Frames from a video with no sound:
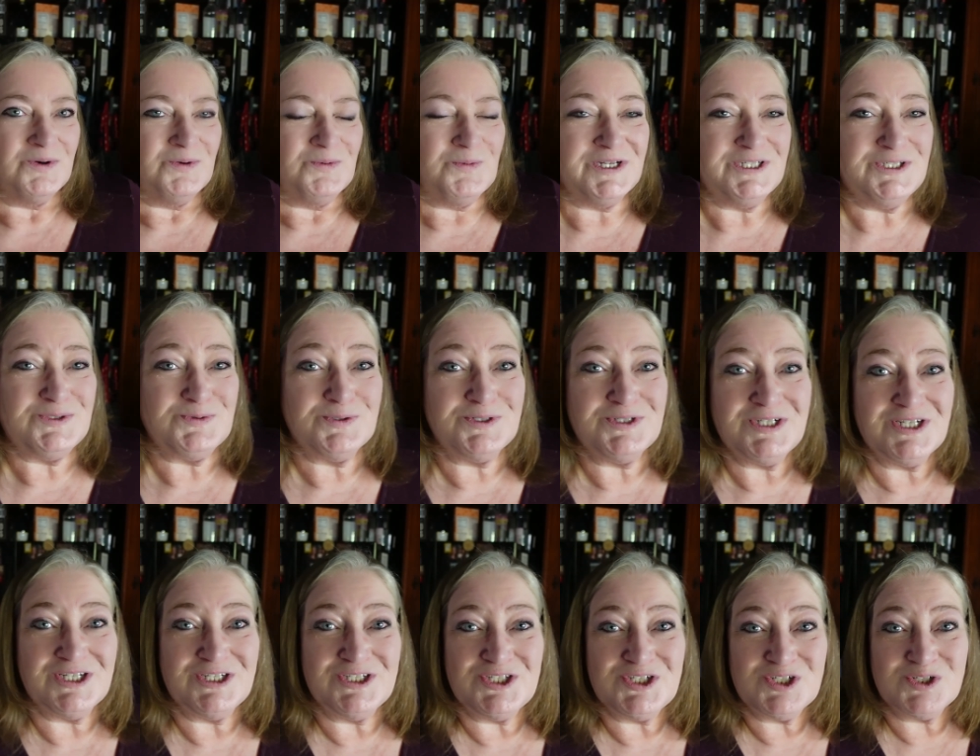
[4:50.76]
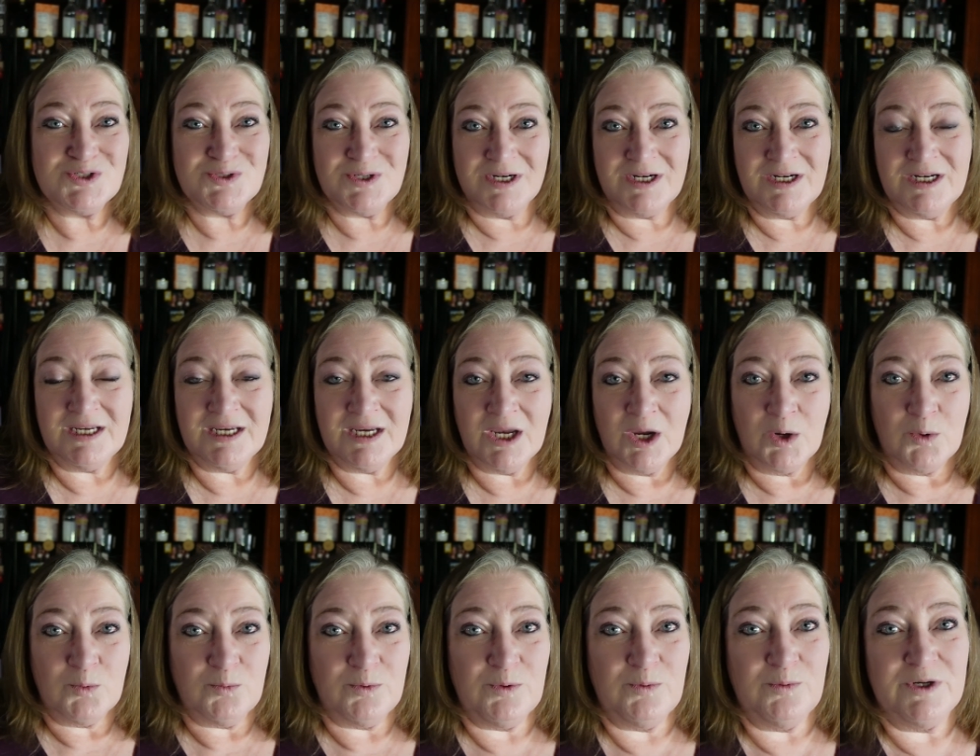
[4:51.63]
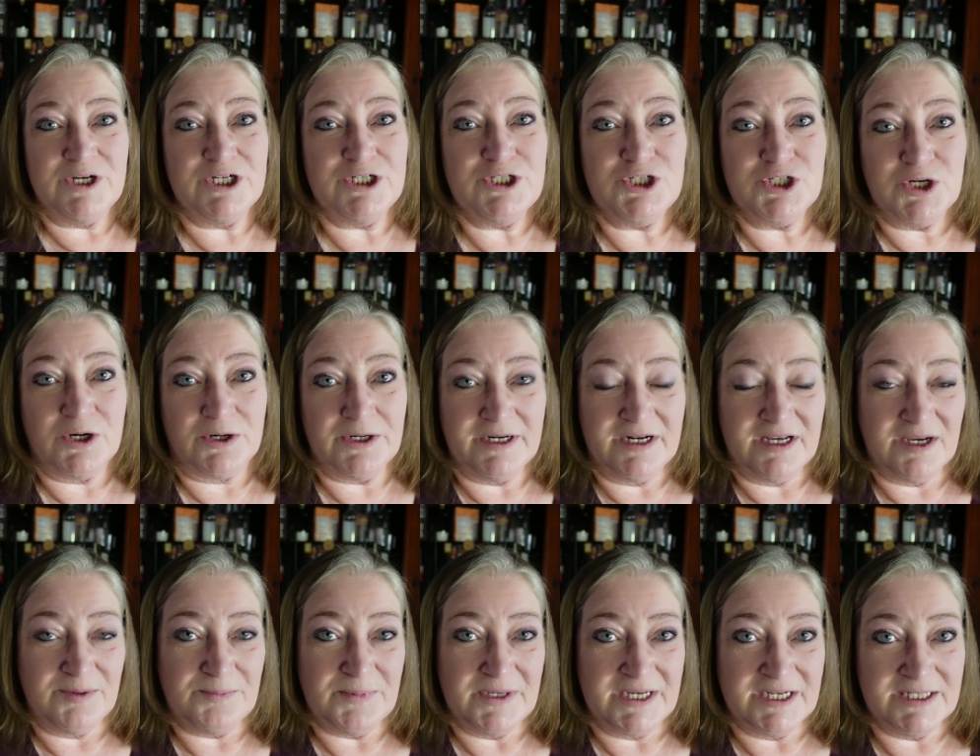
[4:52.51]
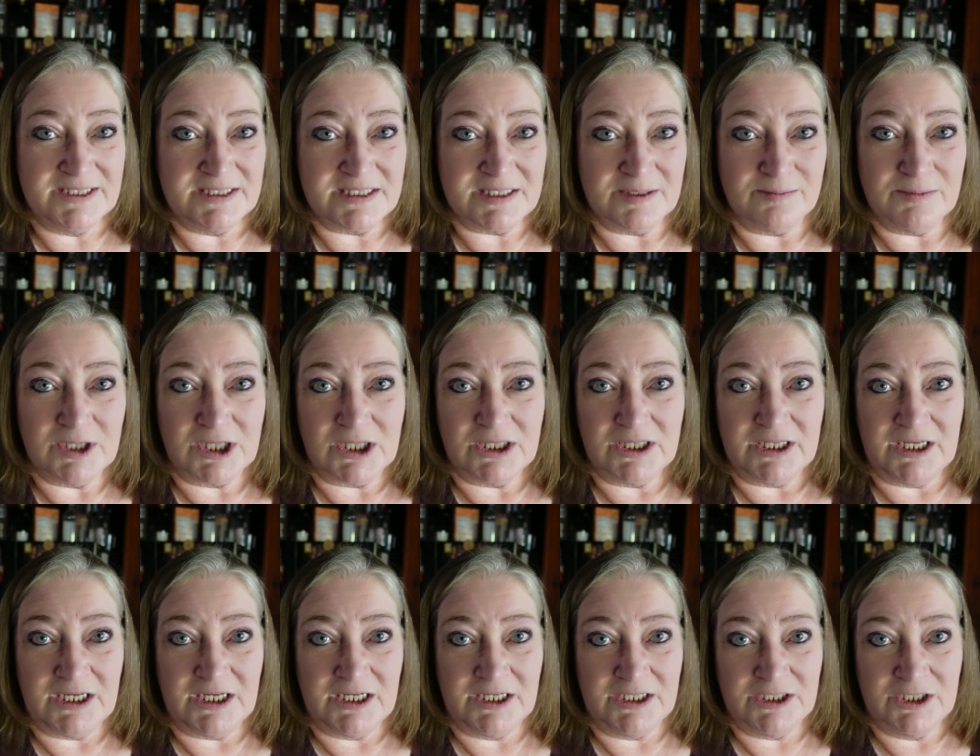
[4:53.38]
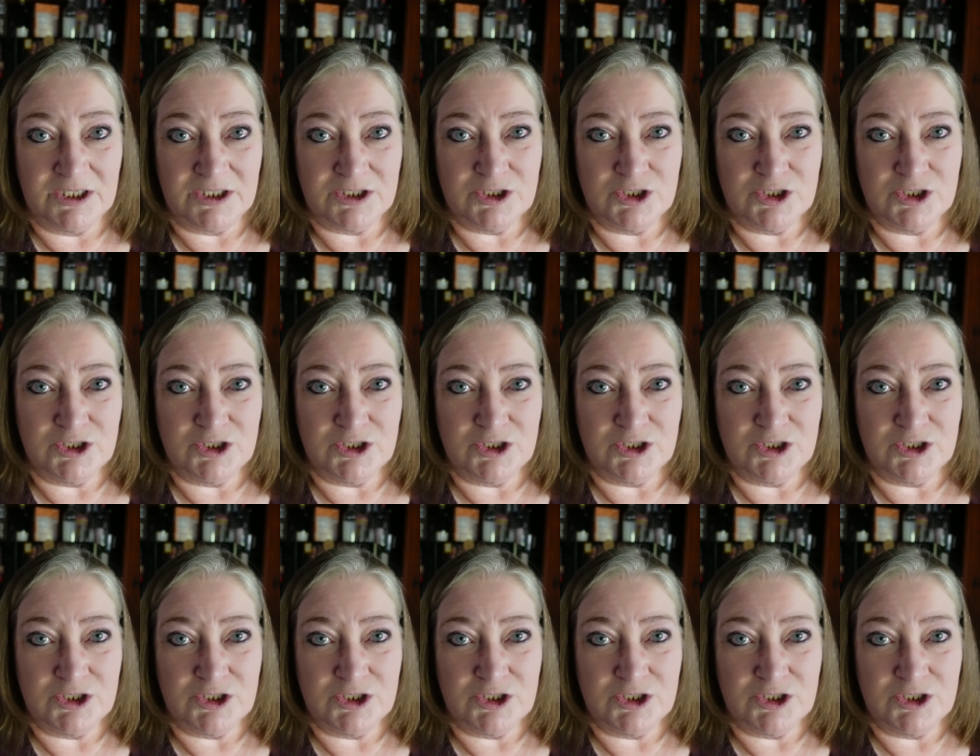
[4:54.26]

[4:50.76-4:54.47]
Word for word: Once we're done straining, we want to jar it up in some clean